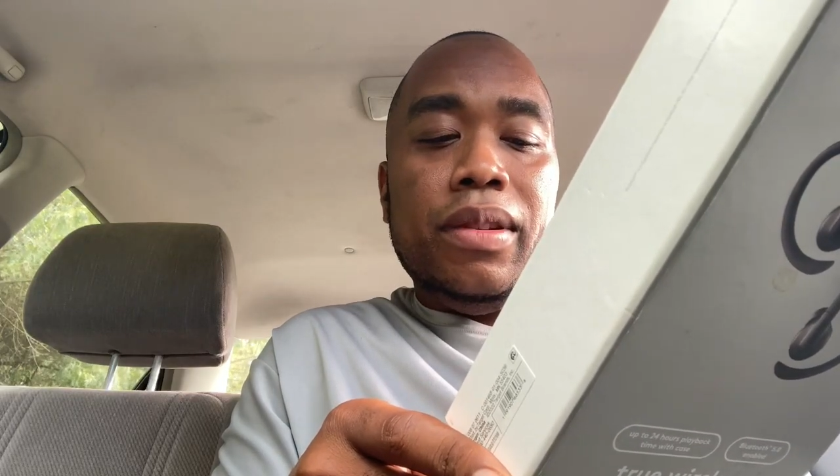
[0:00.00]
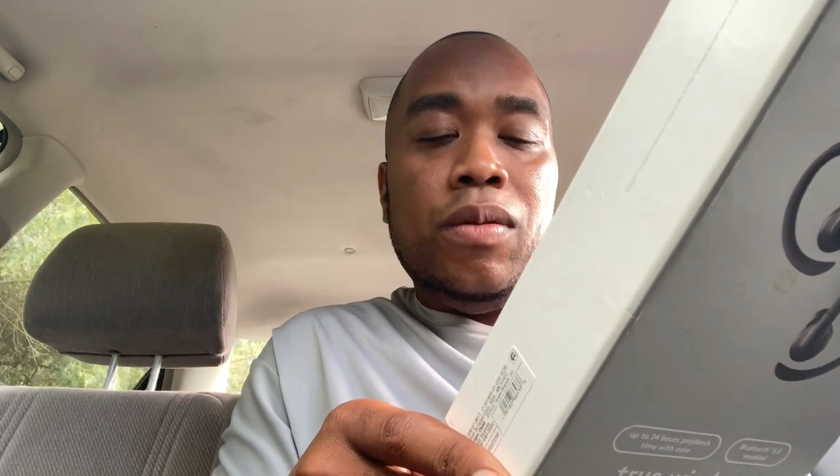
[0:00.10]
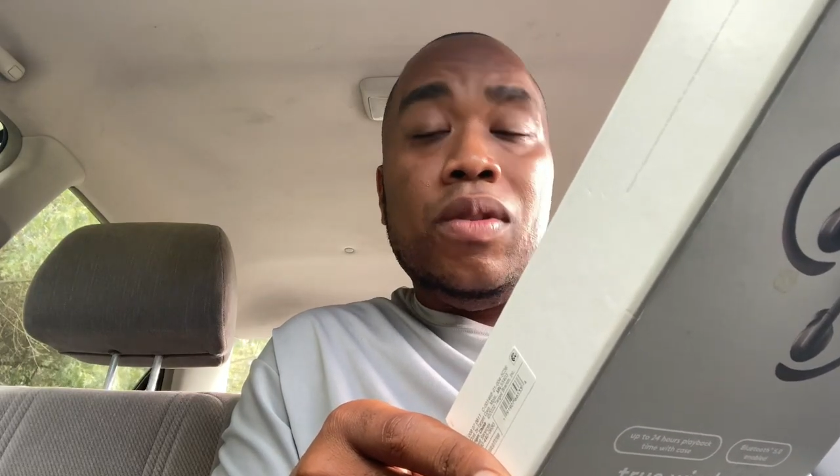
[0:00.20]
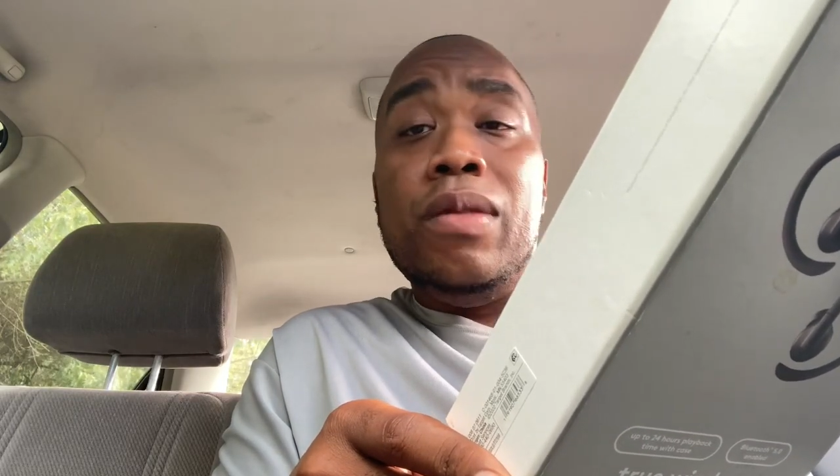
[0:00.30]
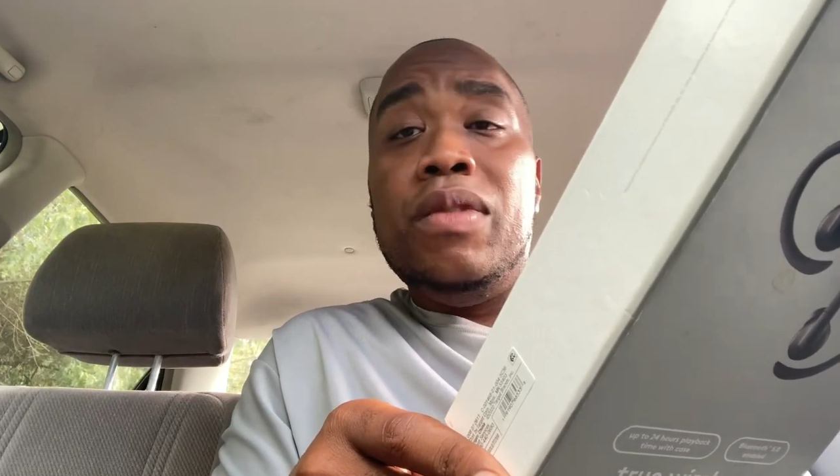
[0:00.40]

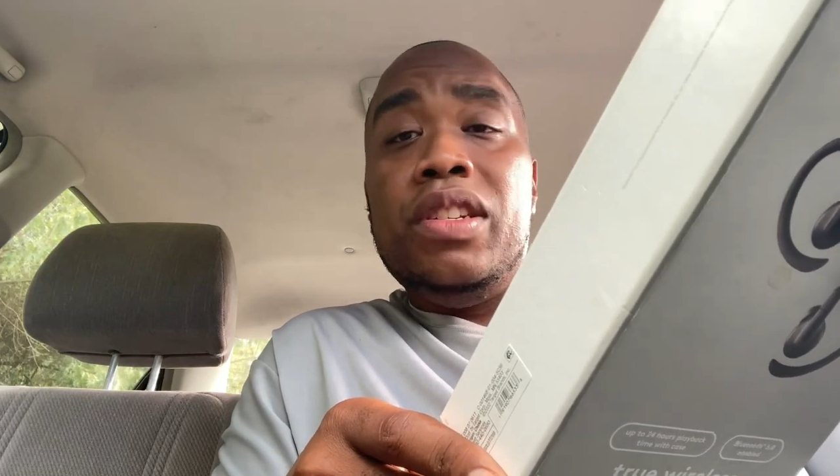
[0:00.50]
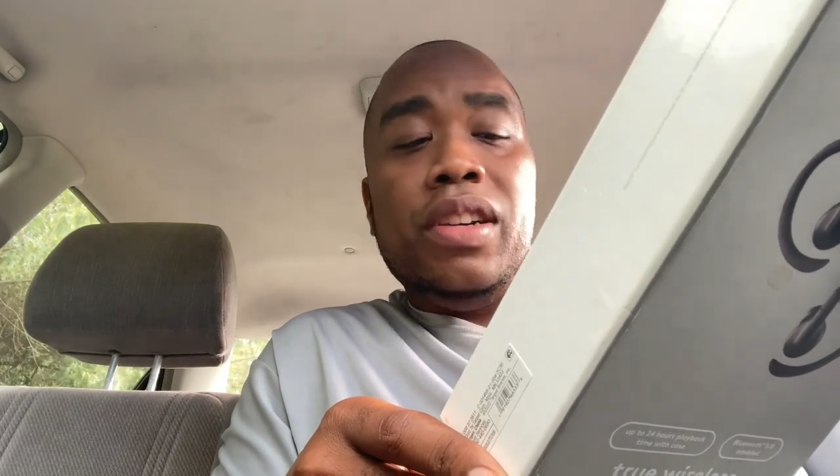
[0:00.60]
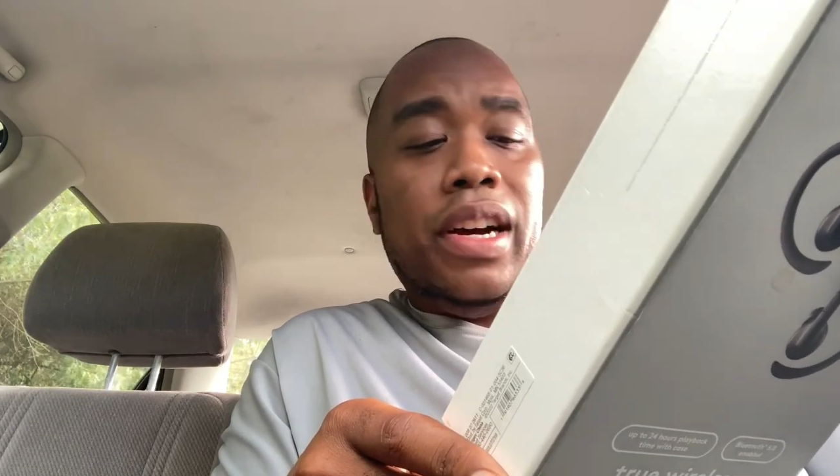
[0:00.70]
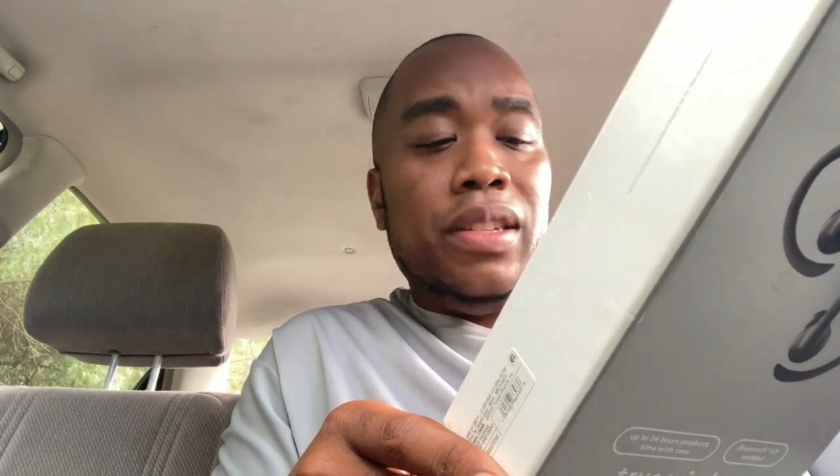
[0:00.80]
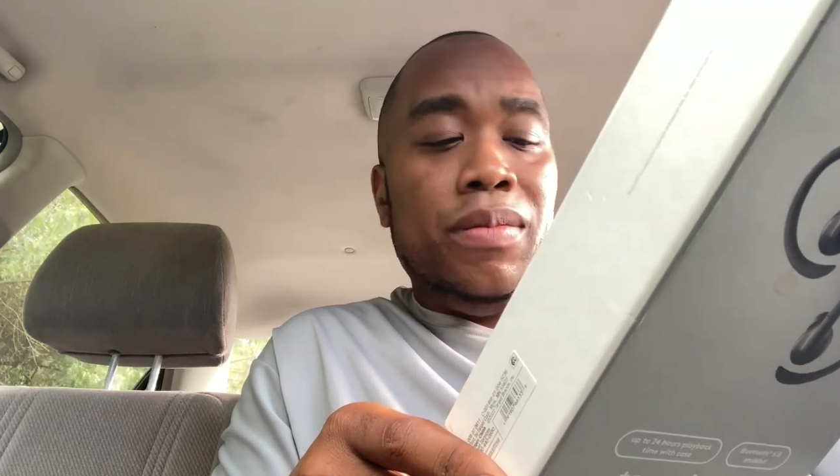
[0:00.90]
and 1
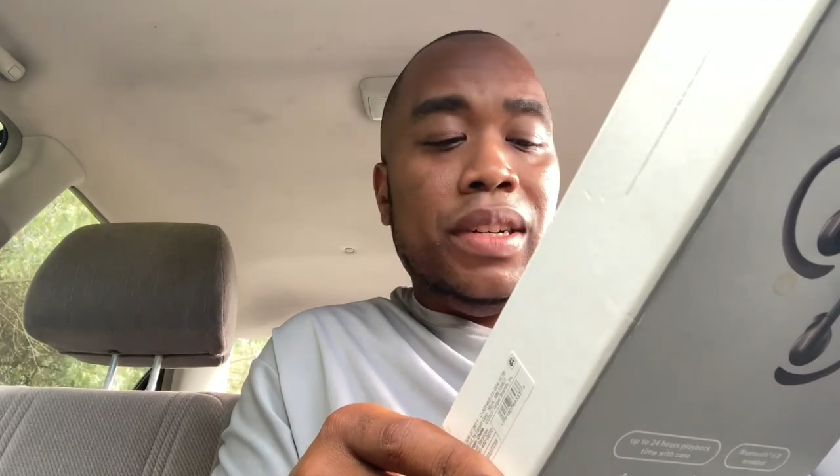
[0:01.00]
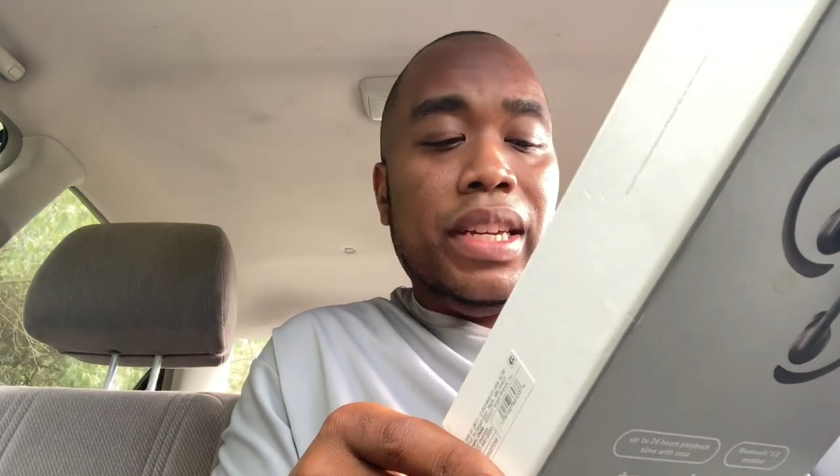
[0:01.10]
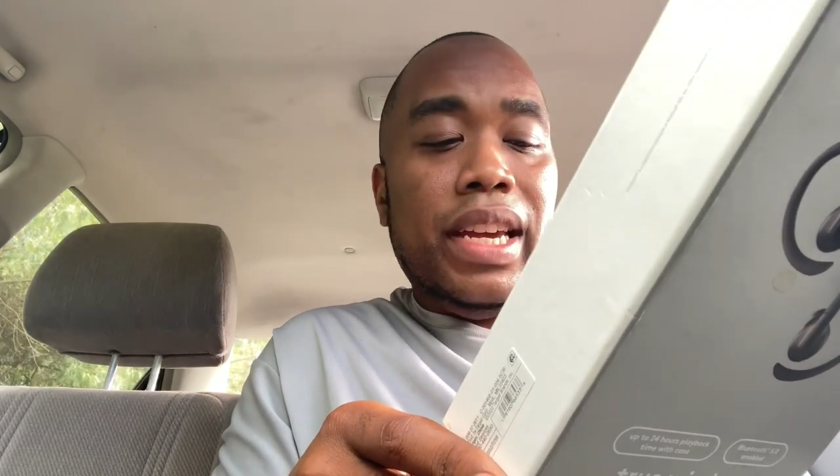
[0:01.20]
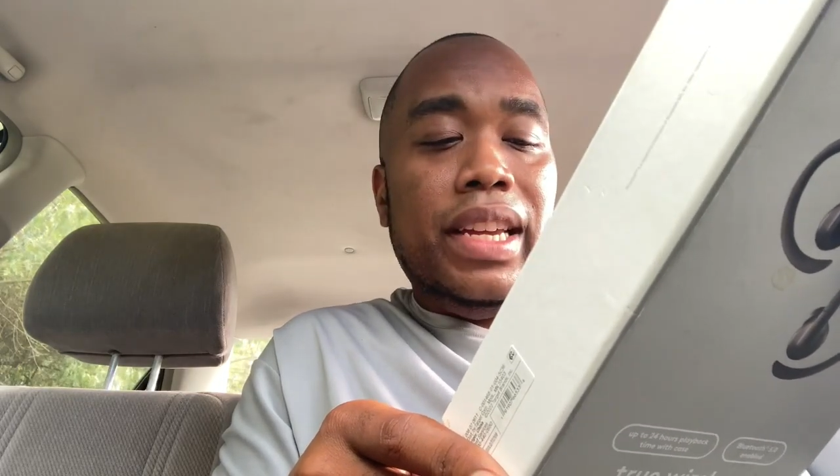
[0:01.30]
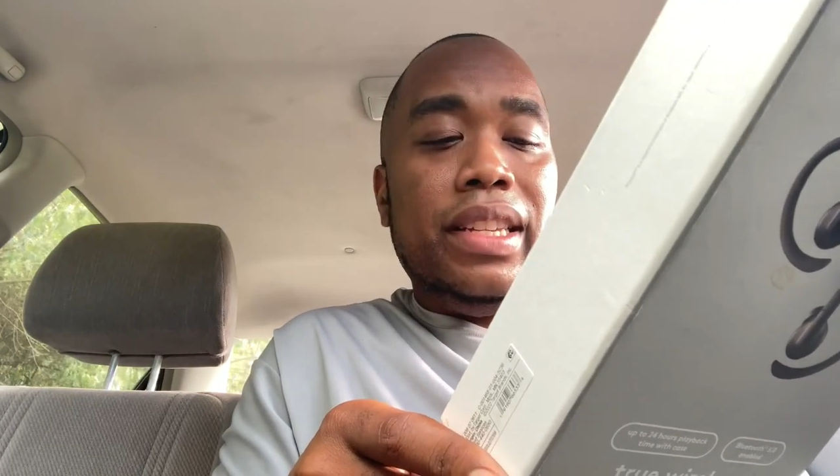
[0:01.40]
rechargeable
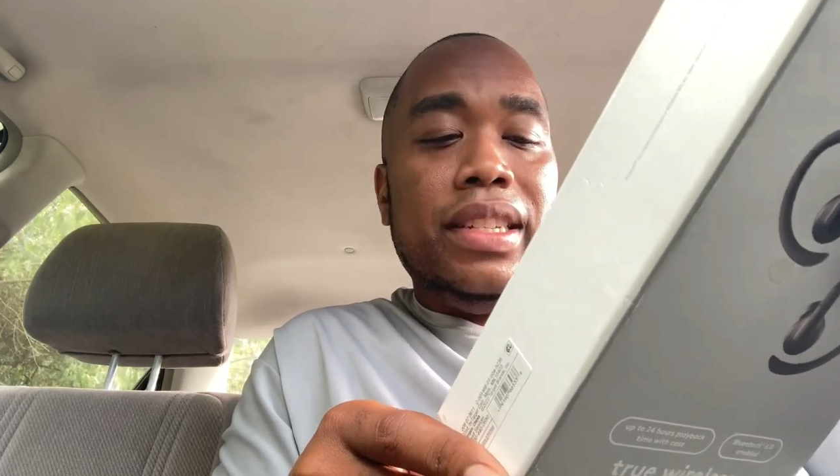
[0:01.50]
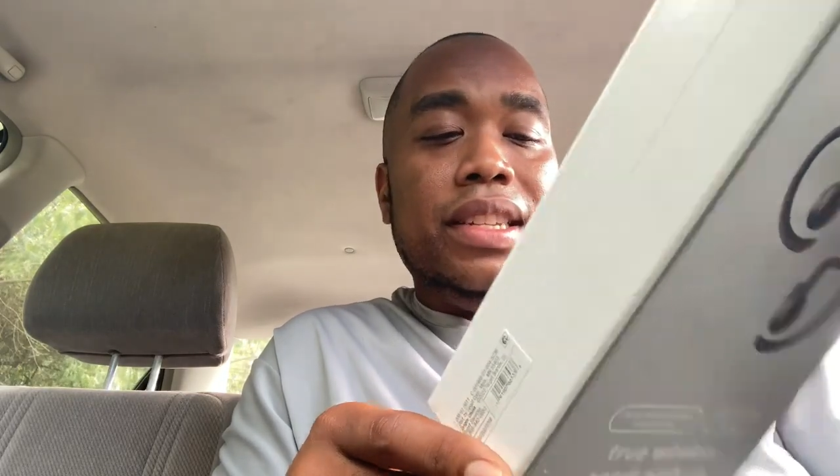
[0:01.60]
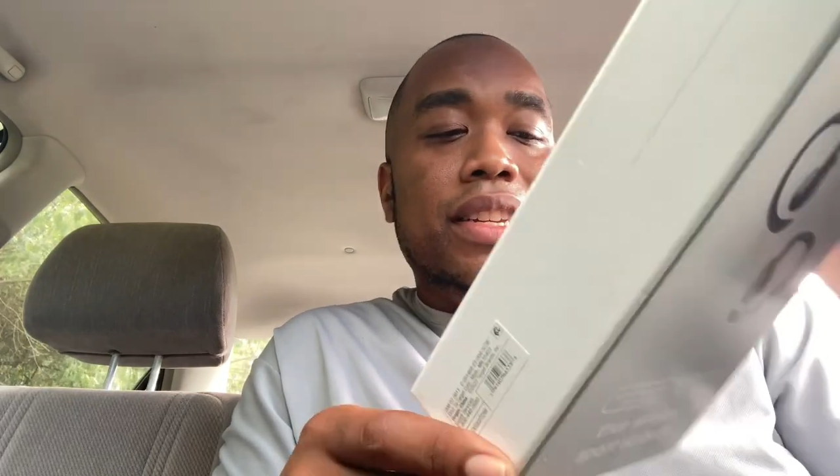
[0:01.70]
case.